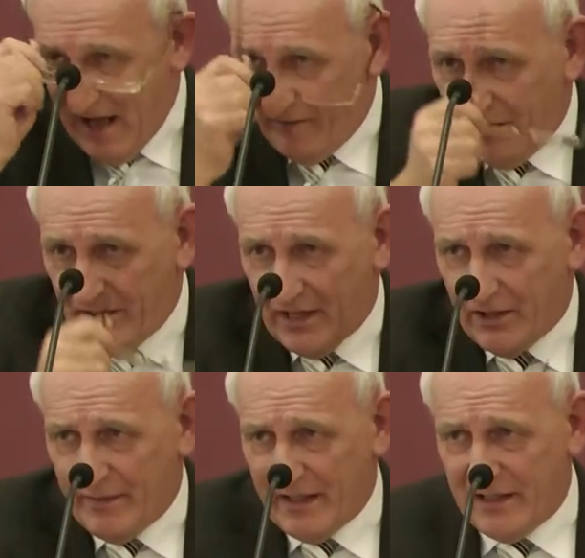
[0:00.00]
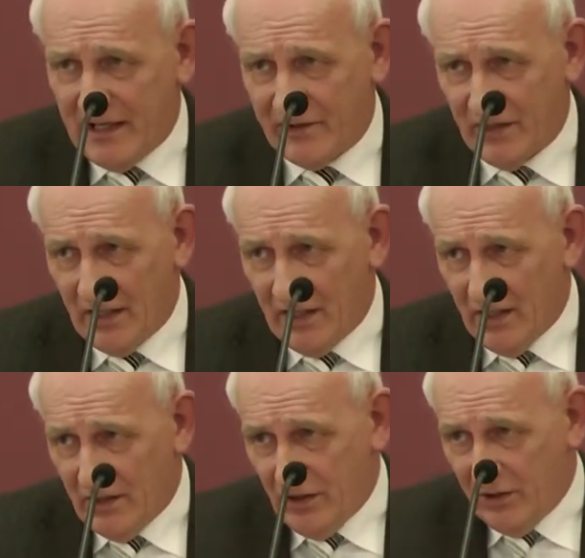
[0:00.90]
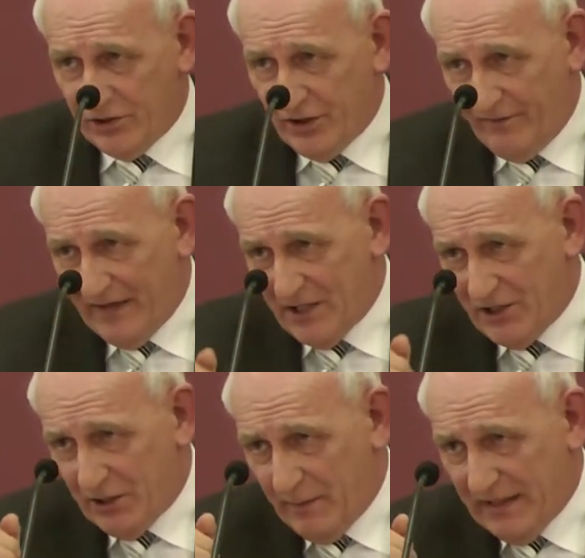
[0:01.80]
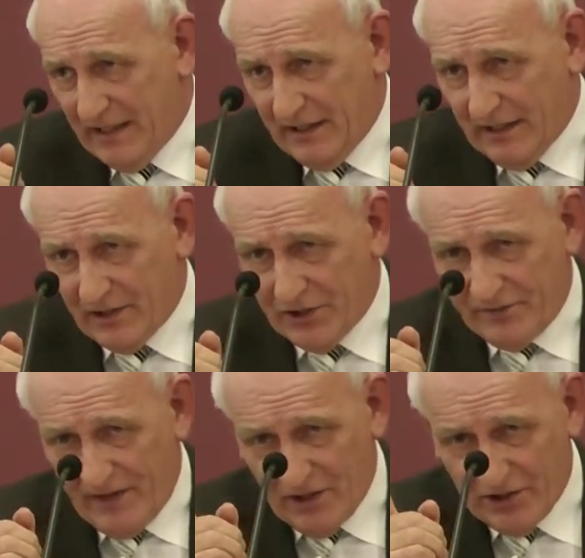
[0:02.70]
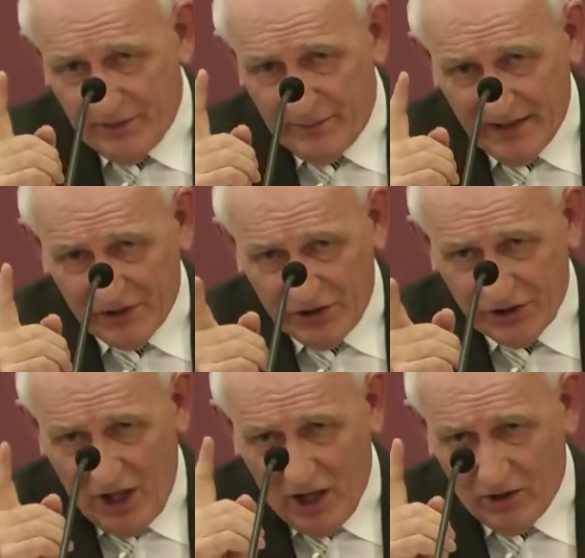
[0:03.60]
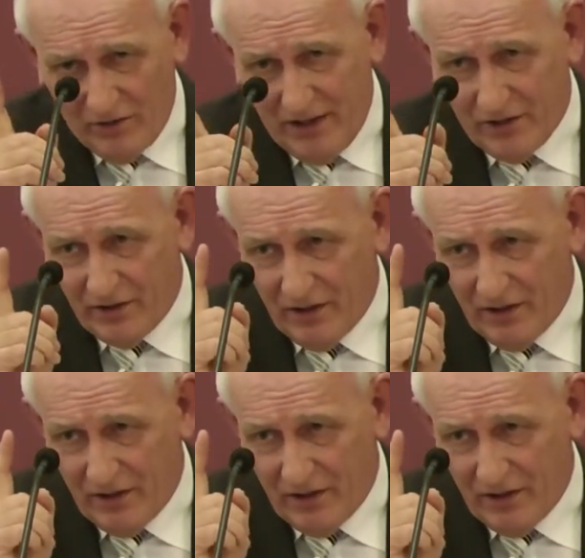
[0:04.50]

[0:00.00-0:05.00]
heaven, neither by the earth. Now, there's a phrase at the beginning of this verse that makes us cock our ears.